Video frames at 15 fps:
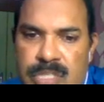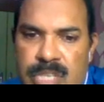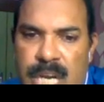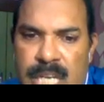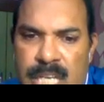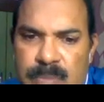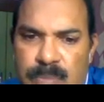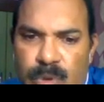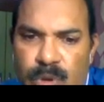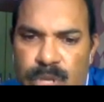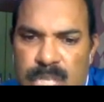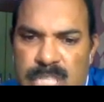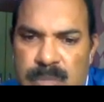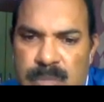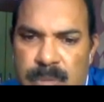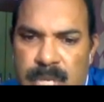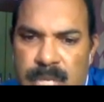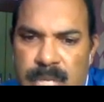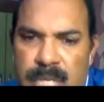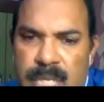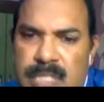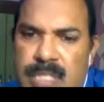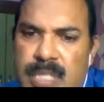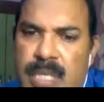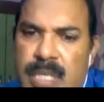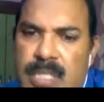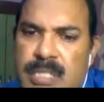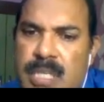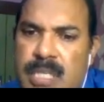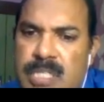Static progressive splint is a,
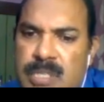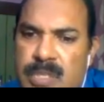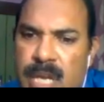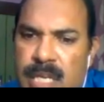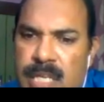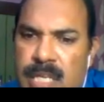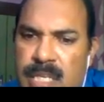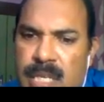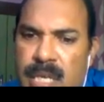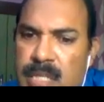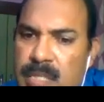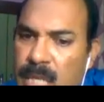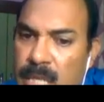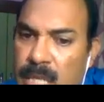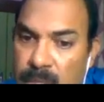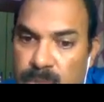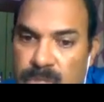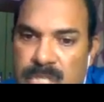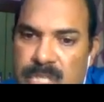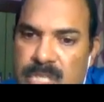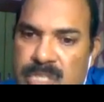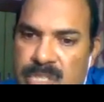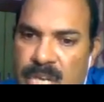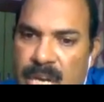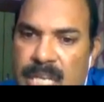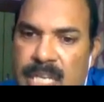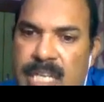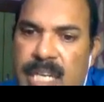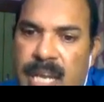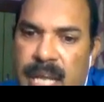is a static uh, that uses a
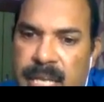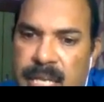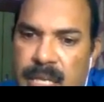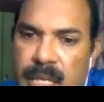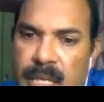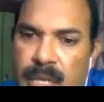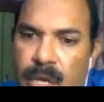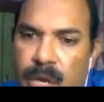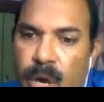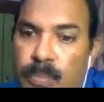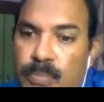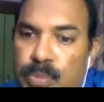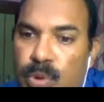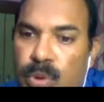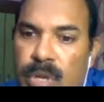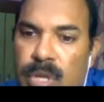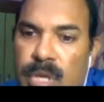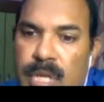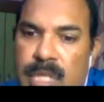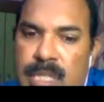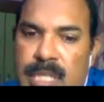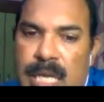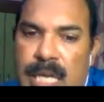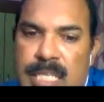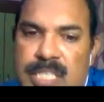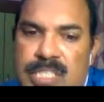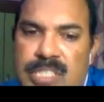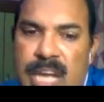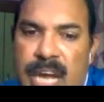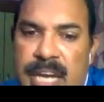static line of pull that
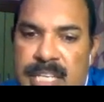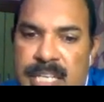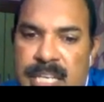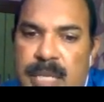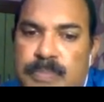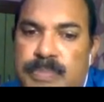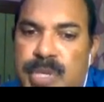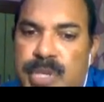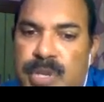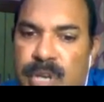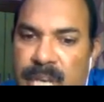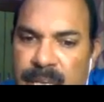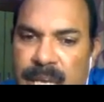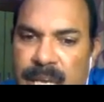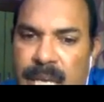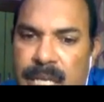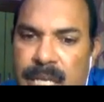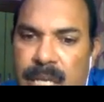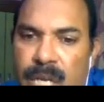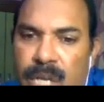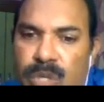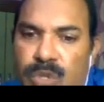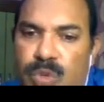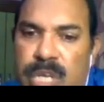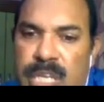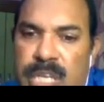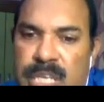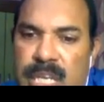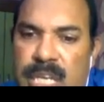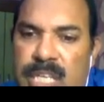is tightened periodically to
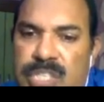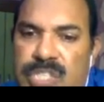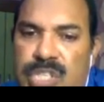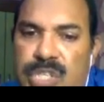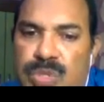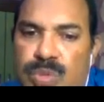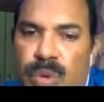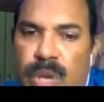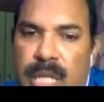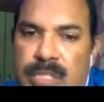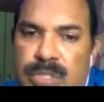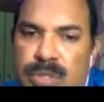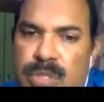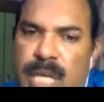increase tissue length.